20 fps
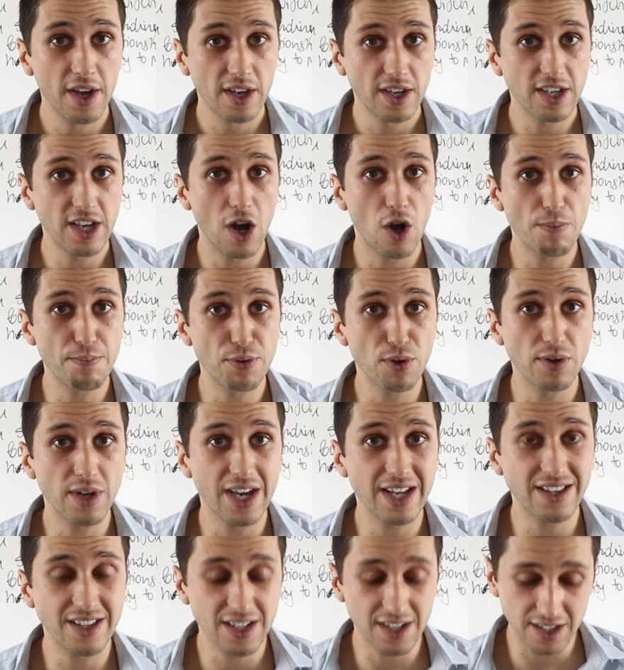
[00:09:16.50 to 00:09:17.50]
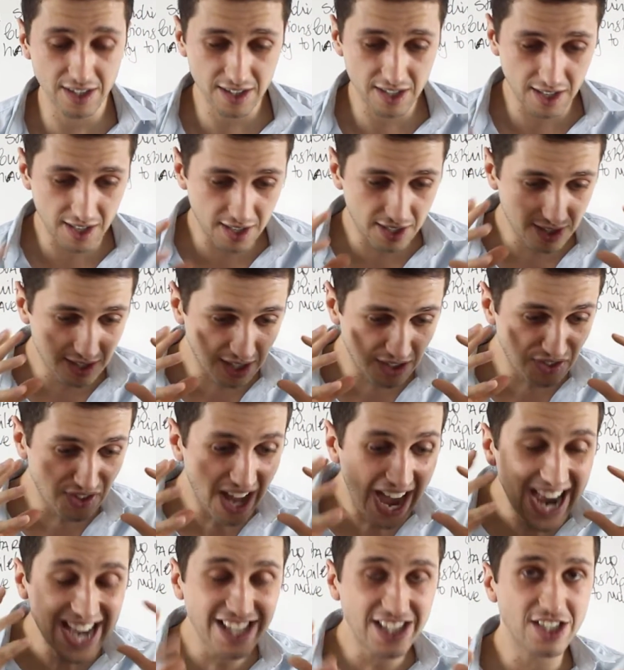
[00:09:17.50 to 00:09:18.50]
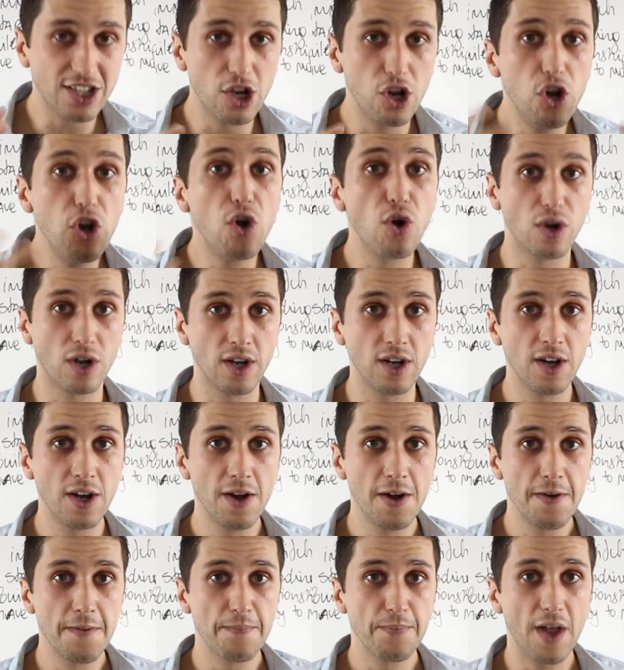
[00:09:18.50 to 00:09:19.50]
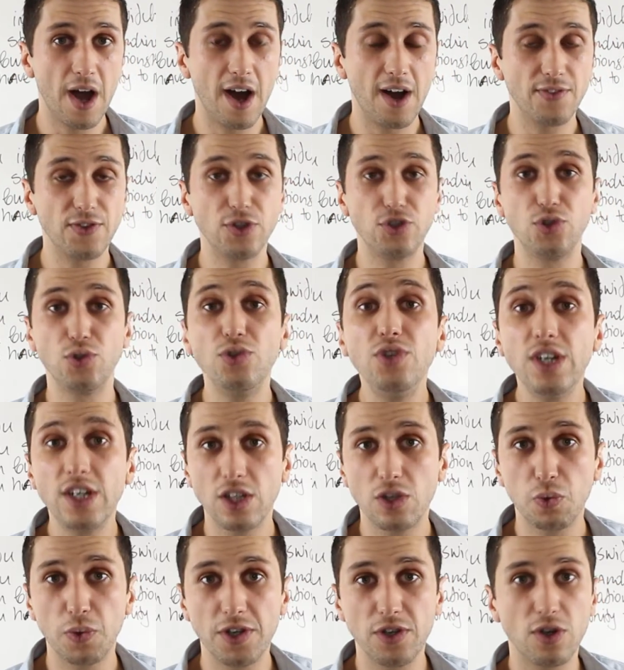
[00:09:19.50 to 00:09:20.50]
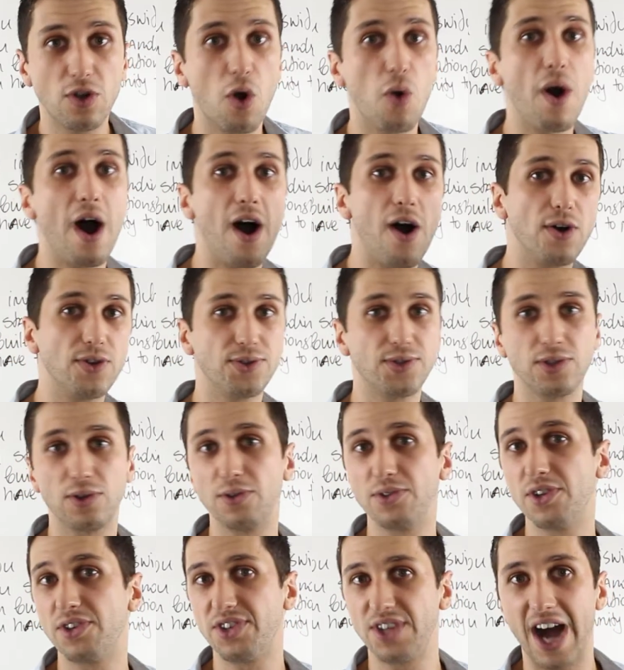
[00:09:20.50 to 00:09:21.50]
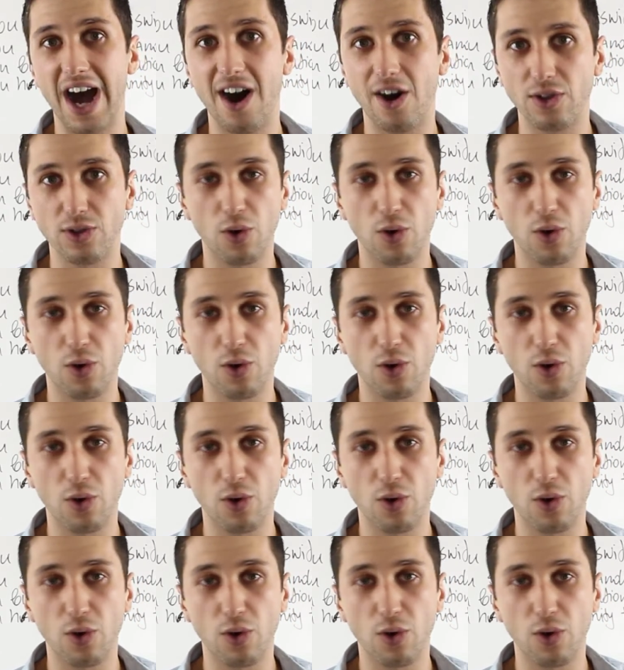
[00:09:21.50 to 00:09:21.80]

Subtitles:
help you get the night look that you need when you go out on the town.